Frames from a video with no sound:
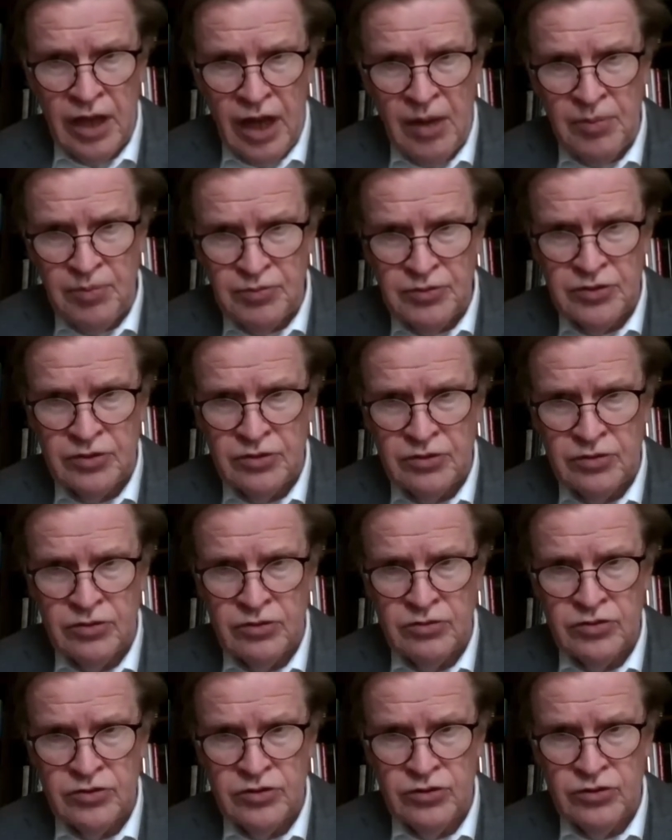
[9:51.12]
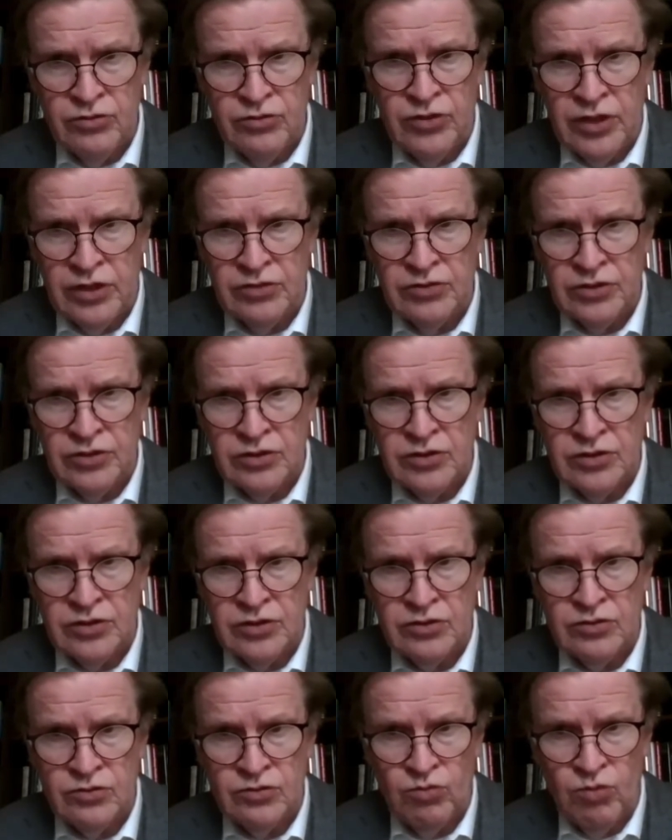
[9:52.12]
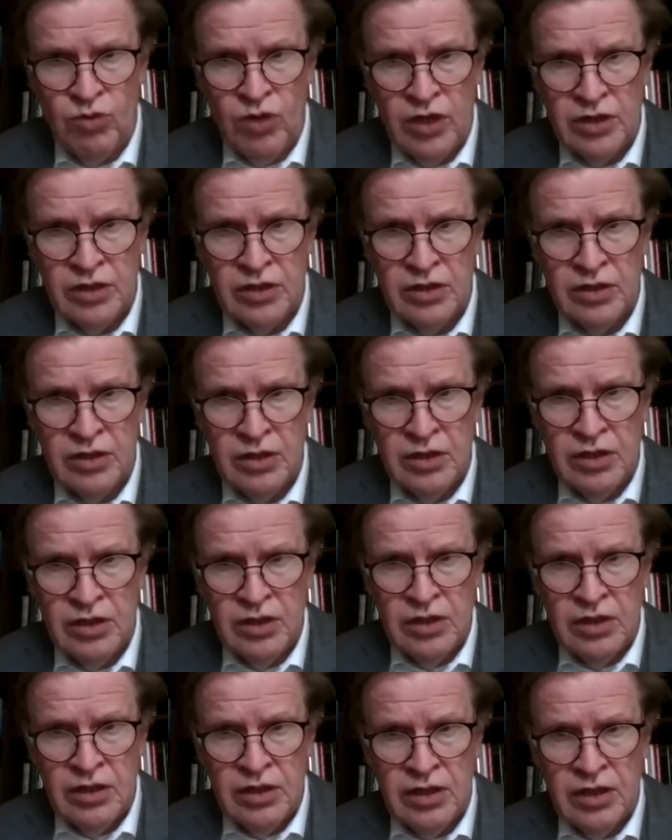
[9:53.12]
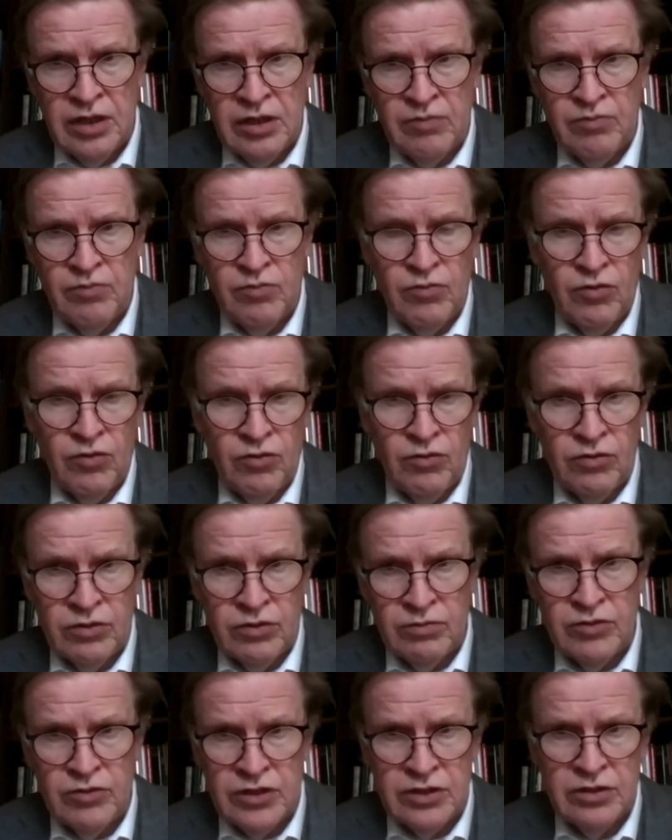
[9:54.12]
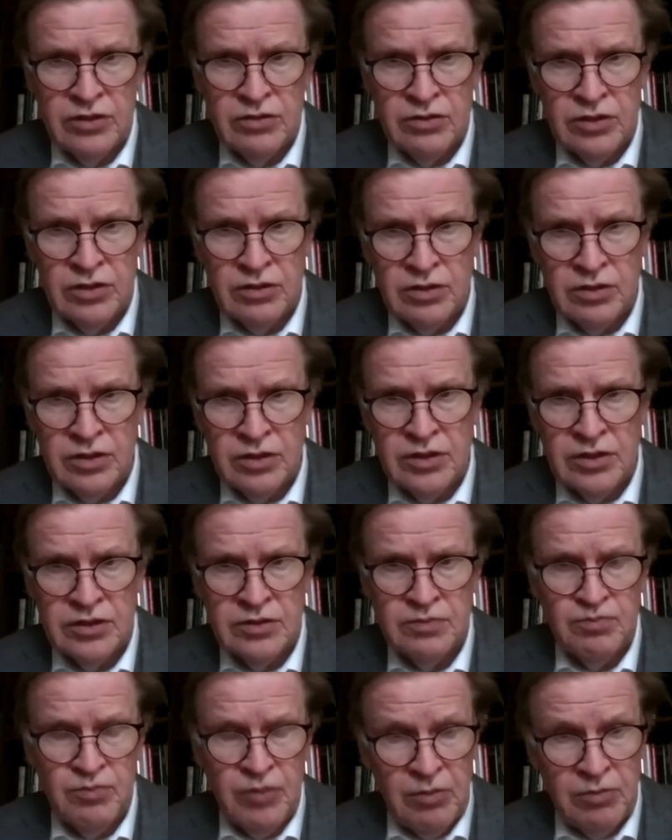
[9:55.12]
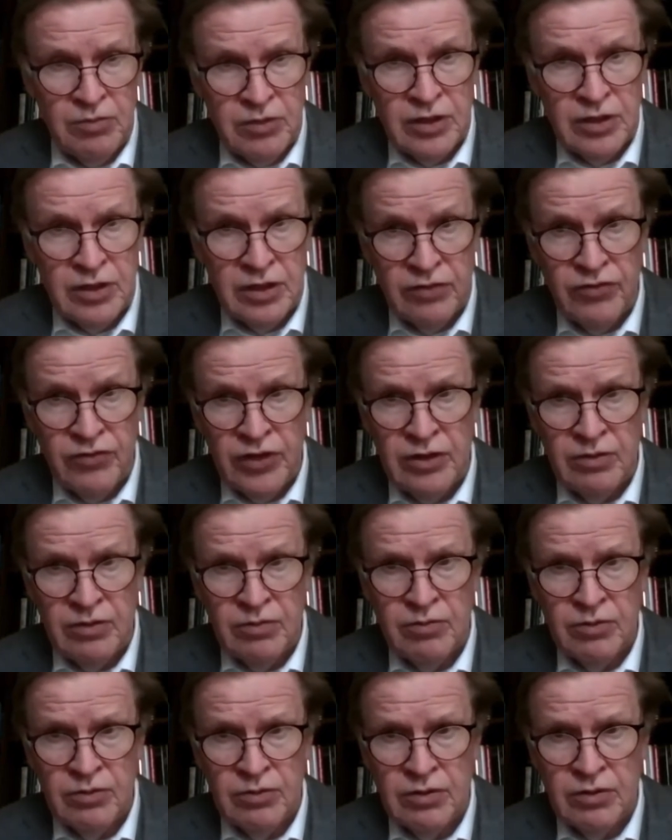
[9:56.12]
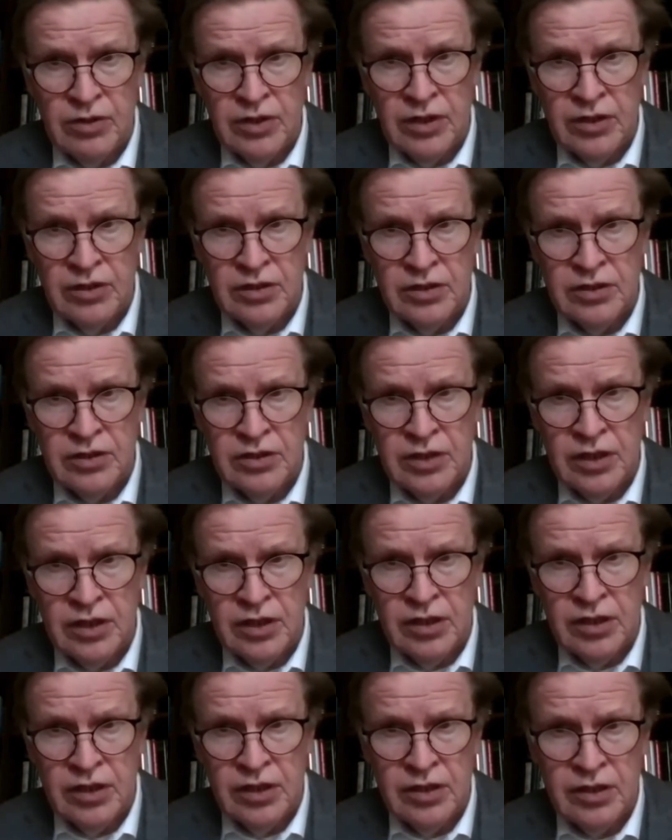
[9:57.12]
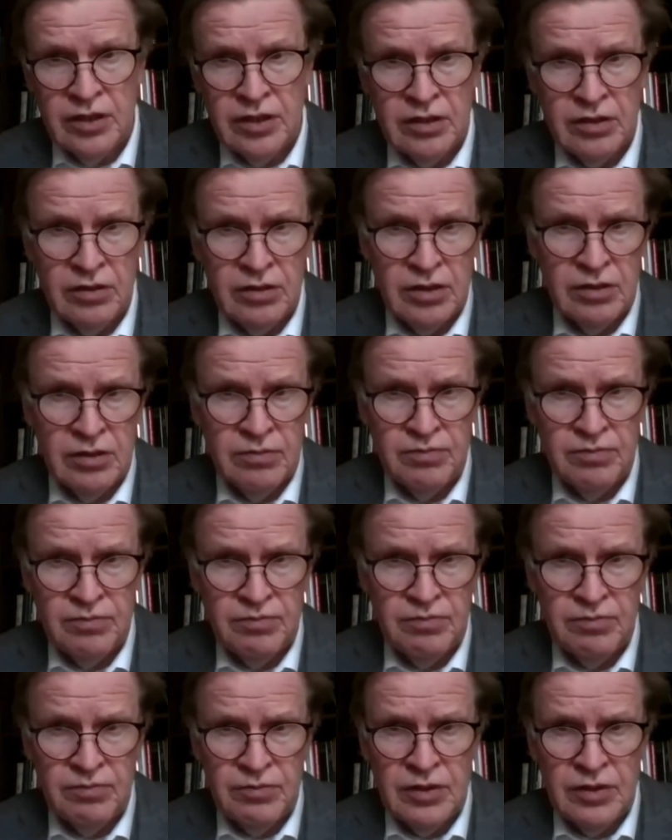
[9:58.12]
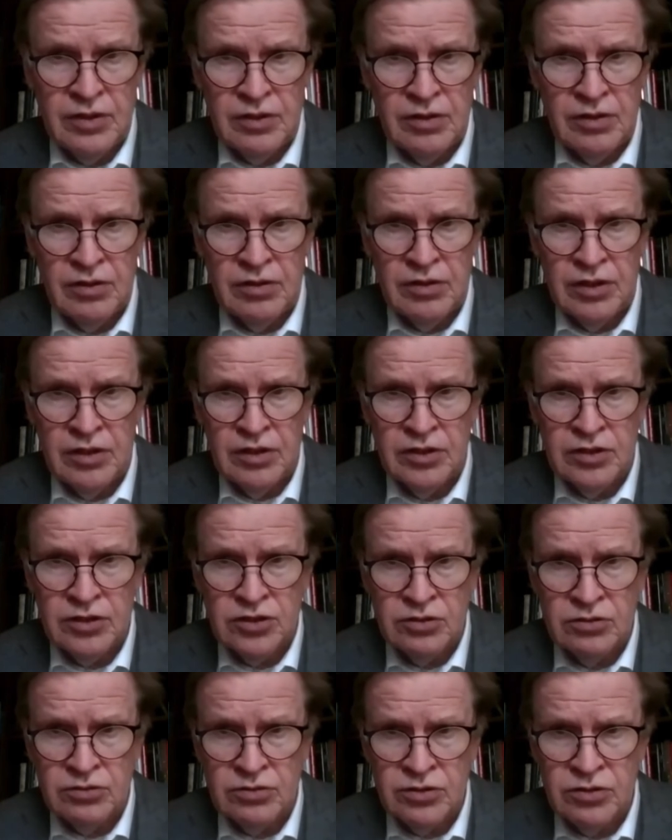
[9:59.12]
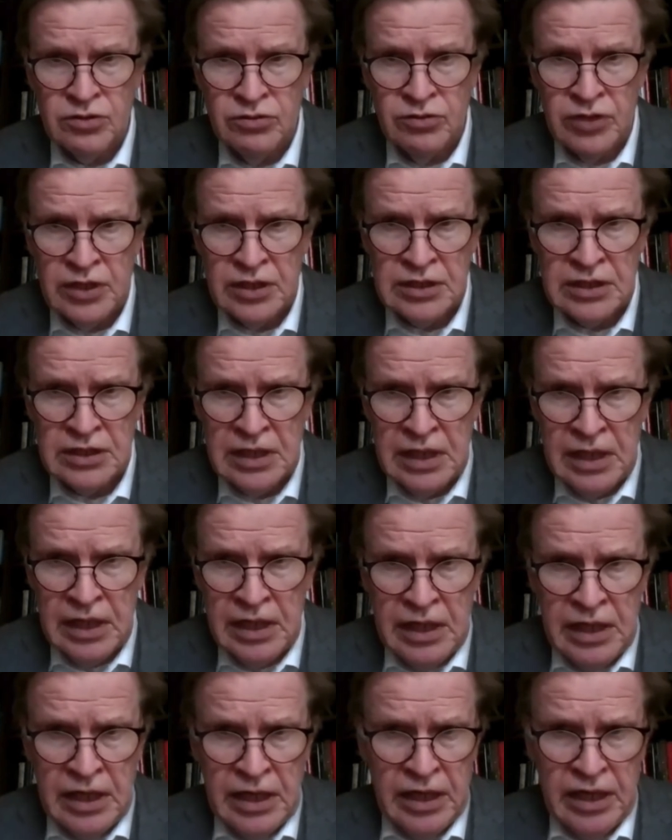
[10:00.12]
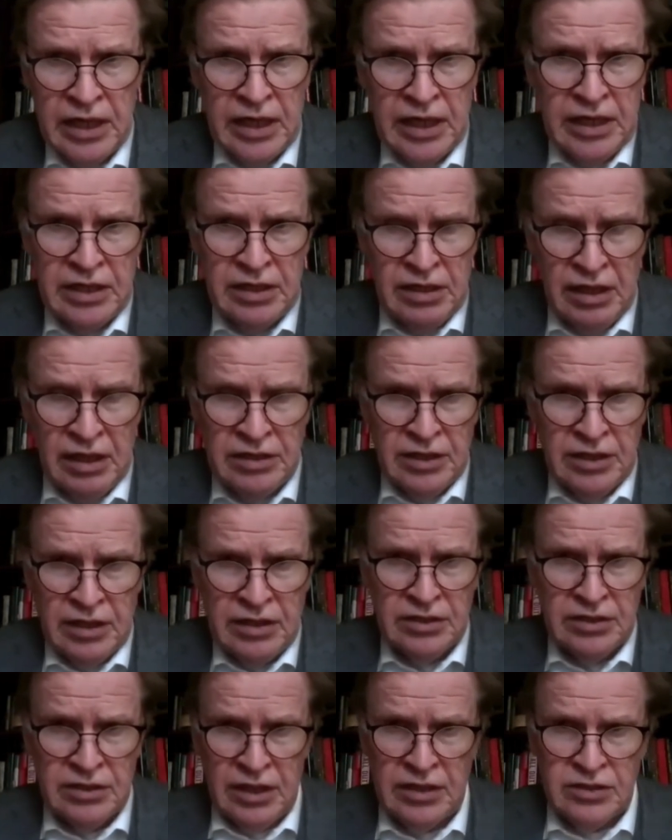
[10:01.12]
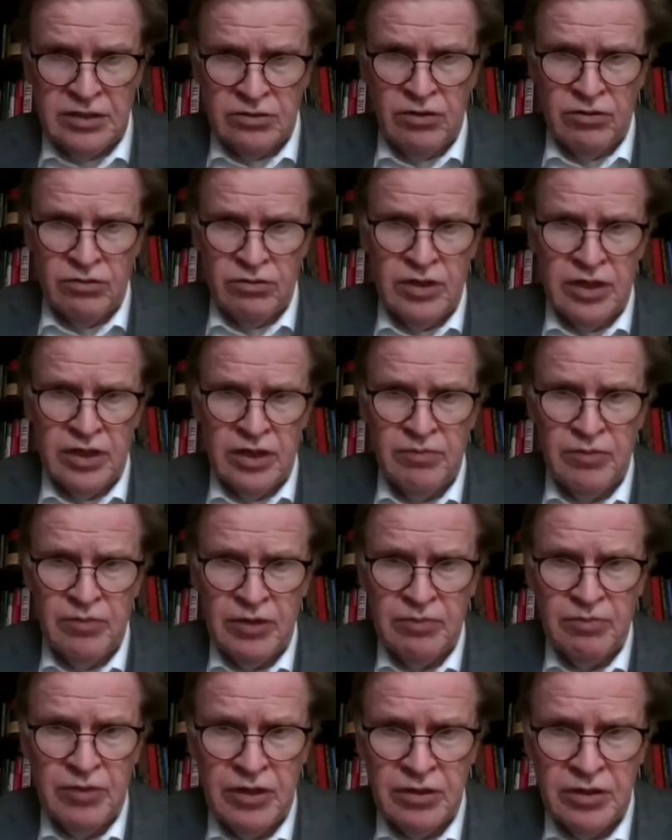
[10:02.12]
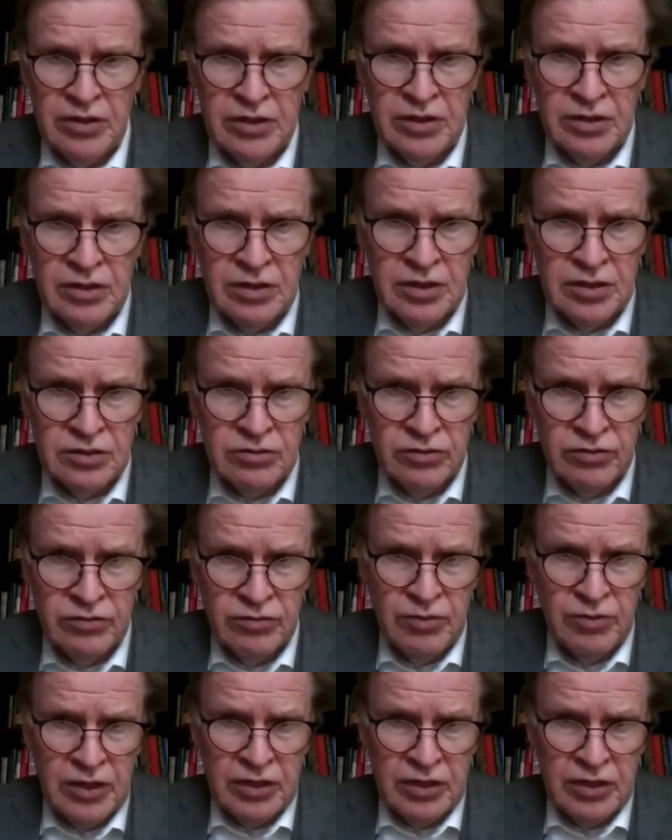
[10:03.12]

up to 2001, all the material is publicly available, and the additional 2 years, it's not really a big period in the history of the